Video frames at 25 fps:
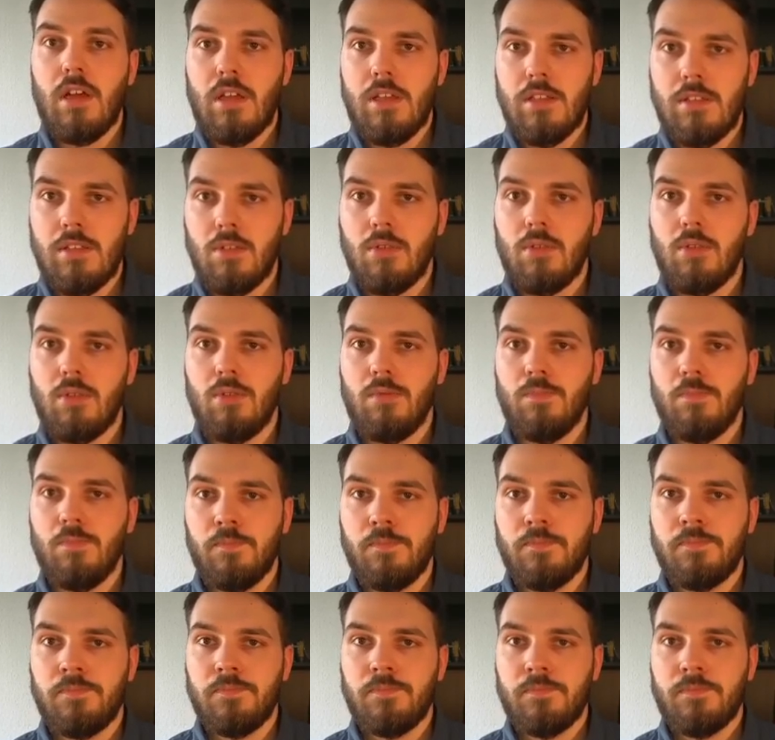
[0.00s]
so other
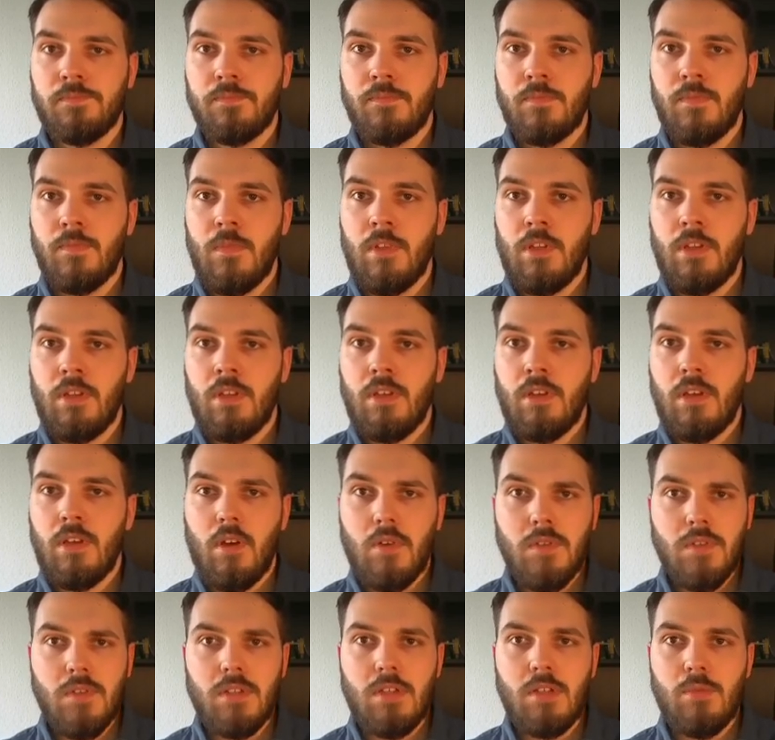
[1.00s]
people can
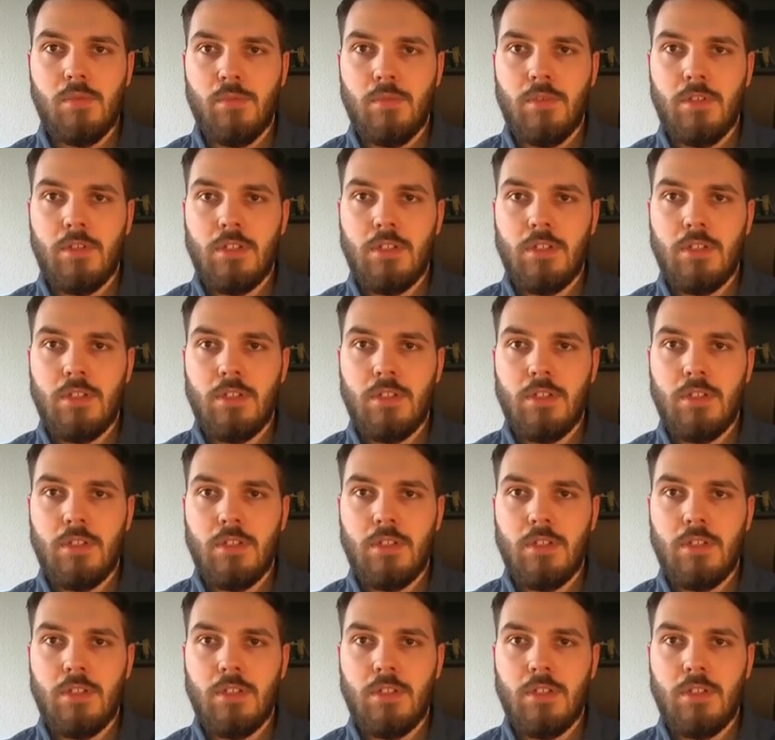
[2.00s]
use uh,